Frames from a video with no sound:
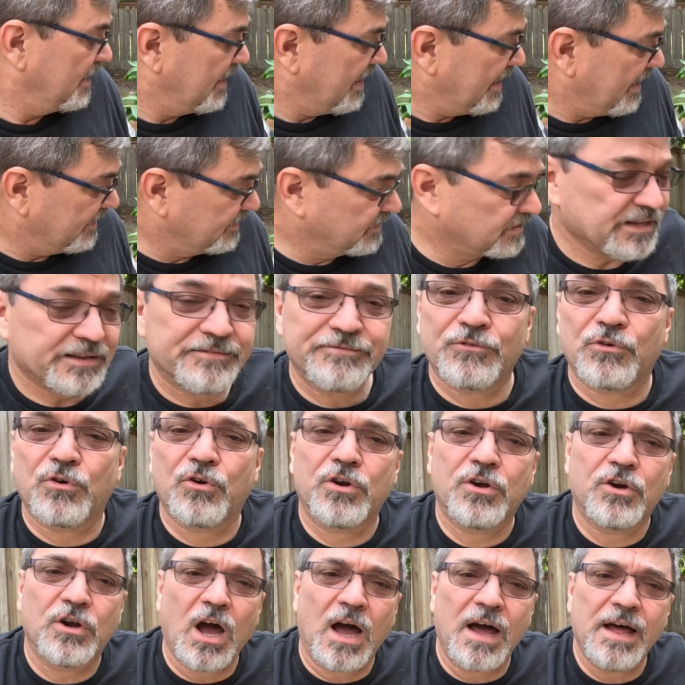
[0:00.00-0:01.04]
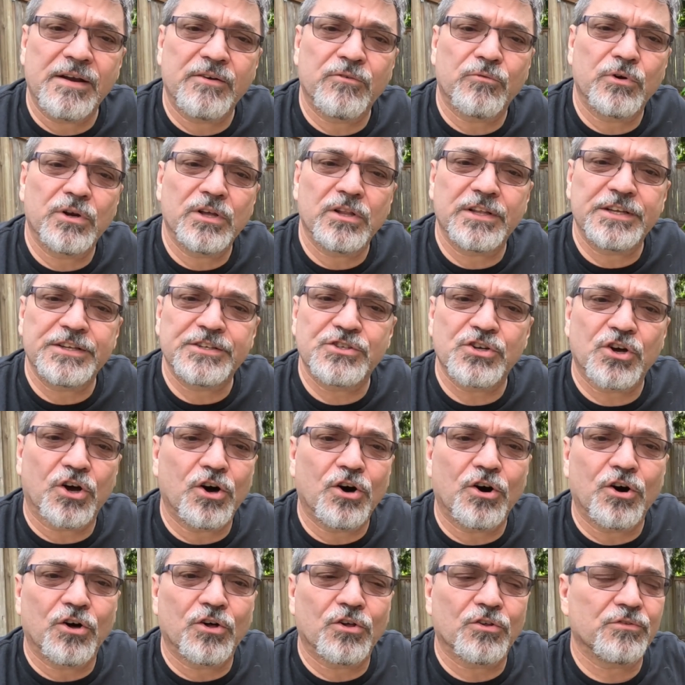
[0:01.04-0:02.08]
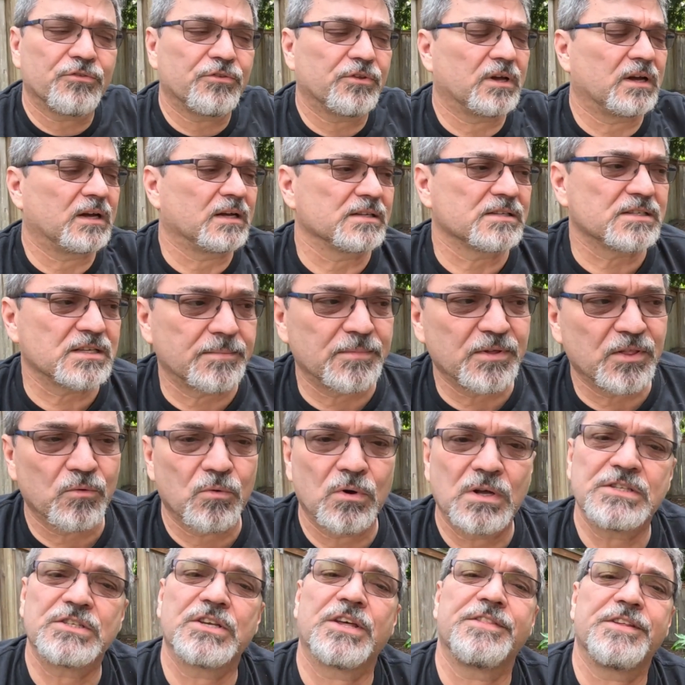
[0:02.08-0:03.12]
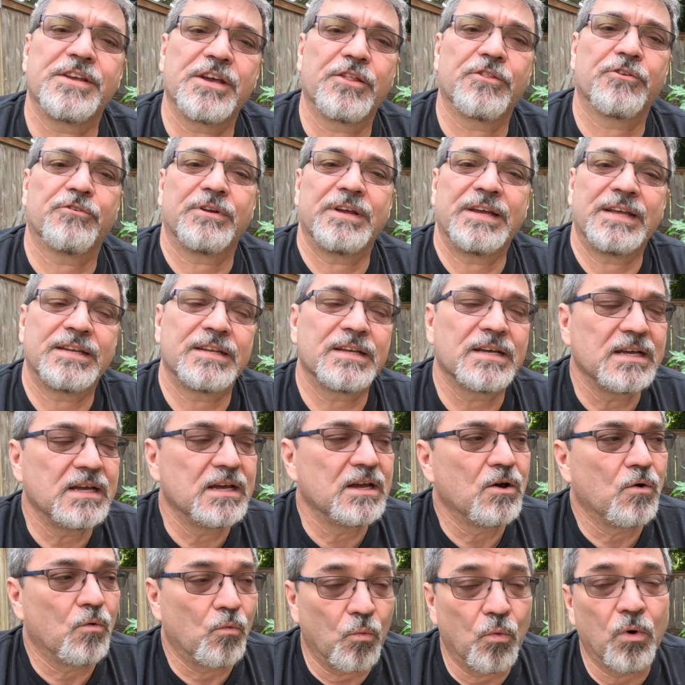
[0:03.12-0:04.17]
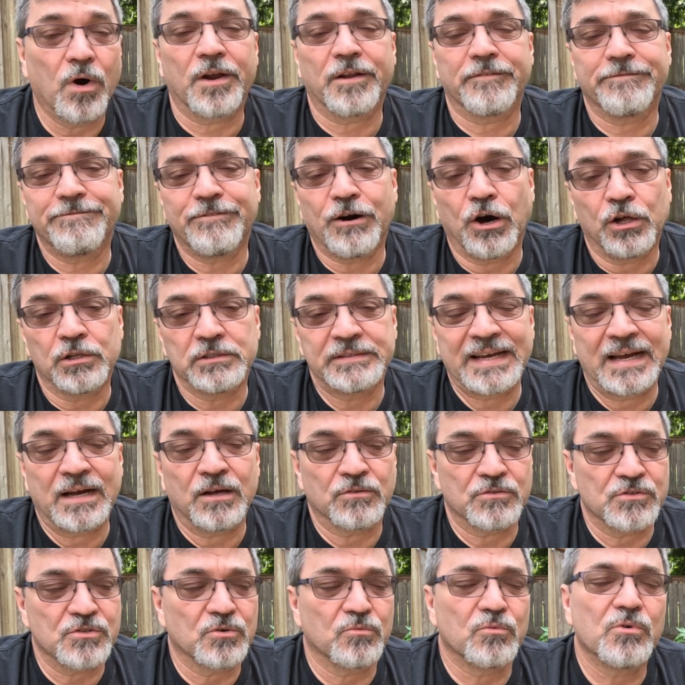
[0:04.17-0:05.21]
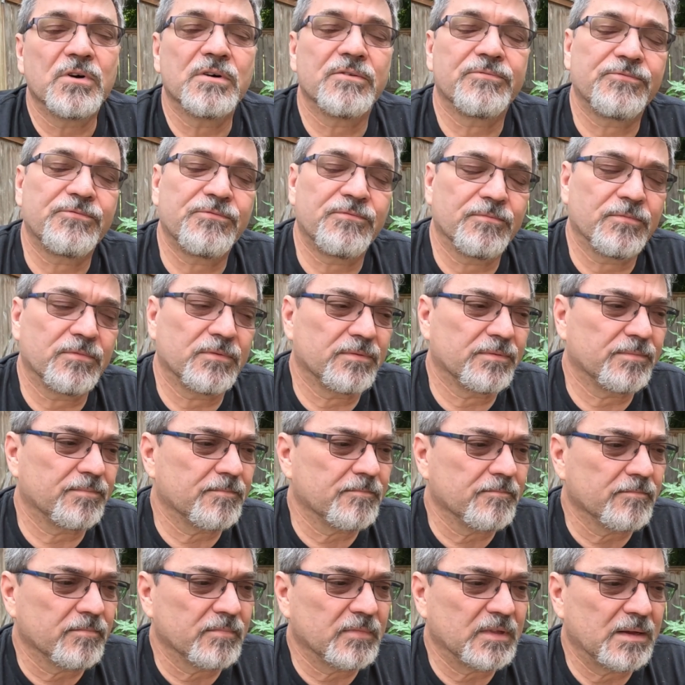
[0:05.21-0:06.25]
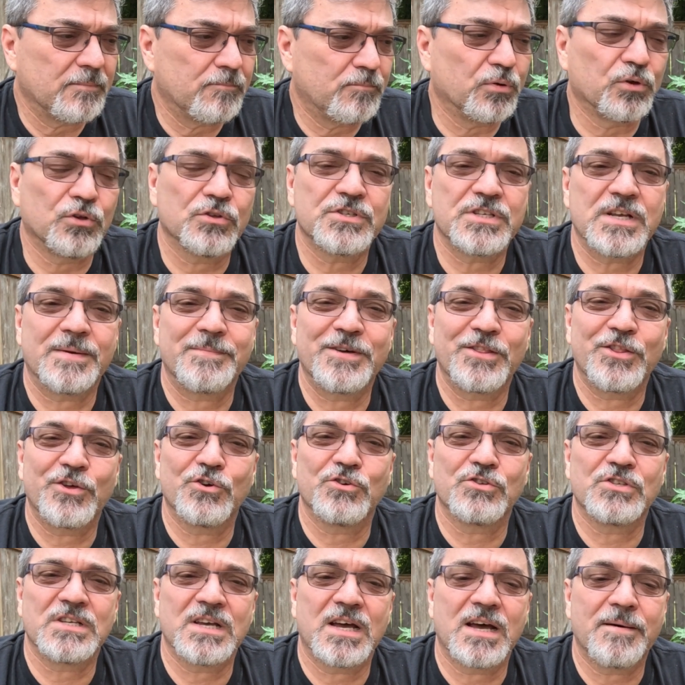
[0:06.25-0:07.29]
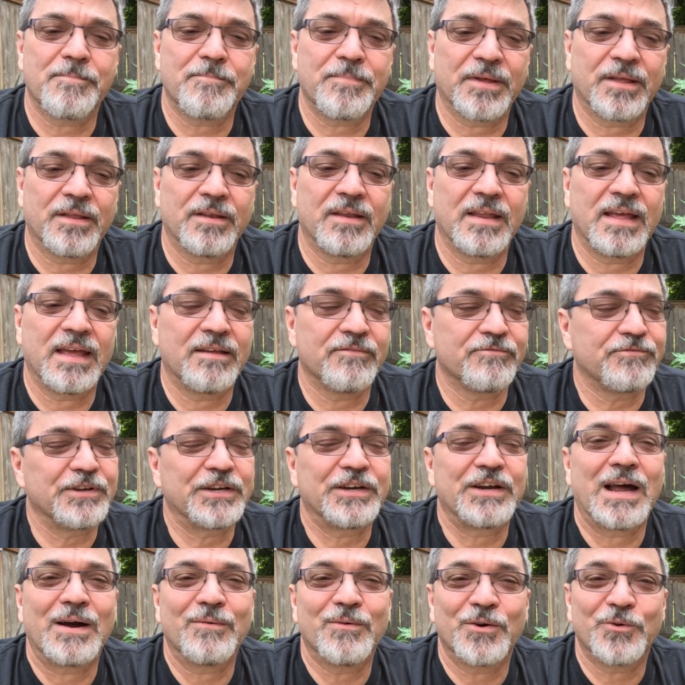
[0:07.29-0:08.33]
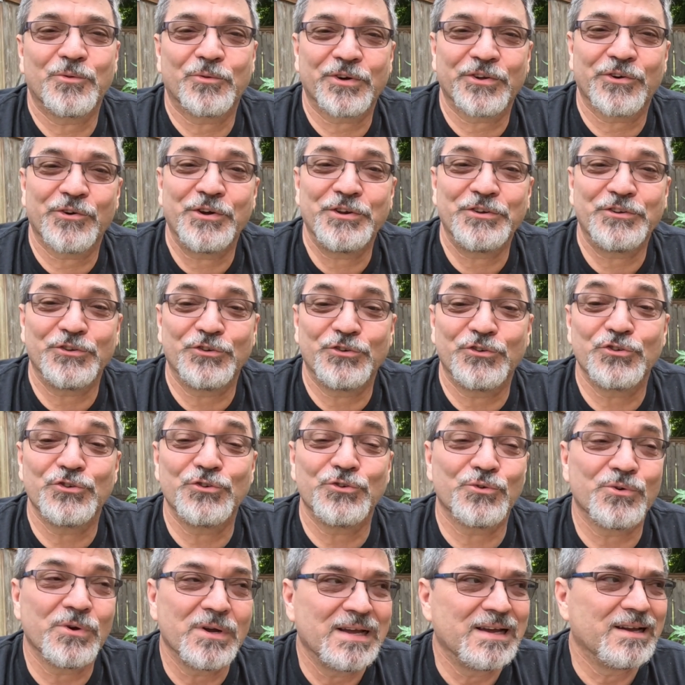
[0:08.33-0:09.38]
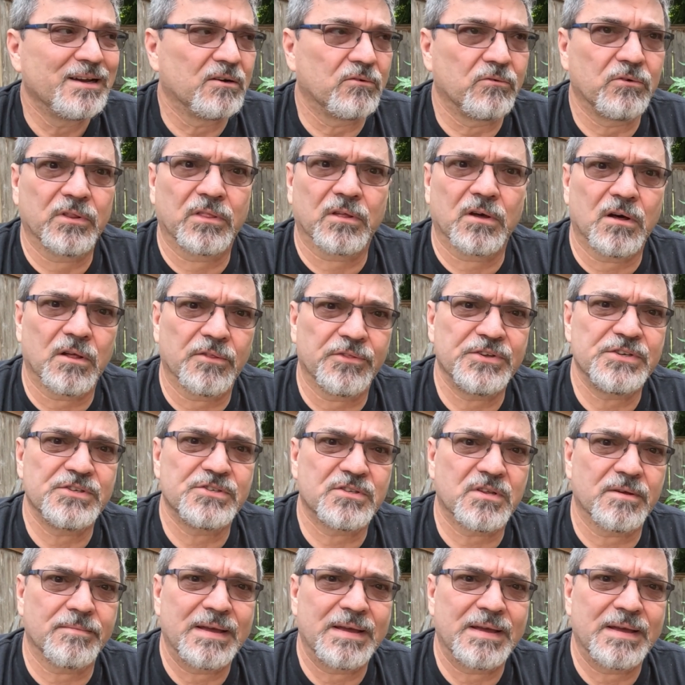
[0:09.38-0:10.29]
as they've gotten really tall, some of the ones on the other end want to fall down. So we'll pull some of those up and figure out what we're going to do with all these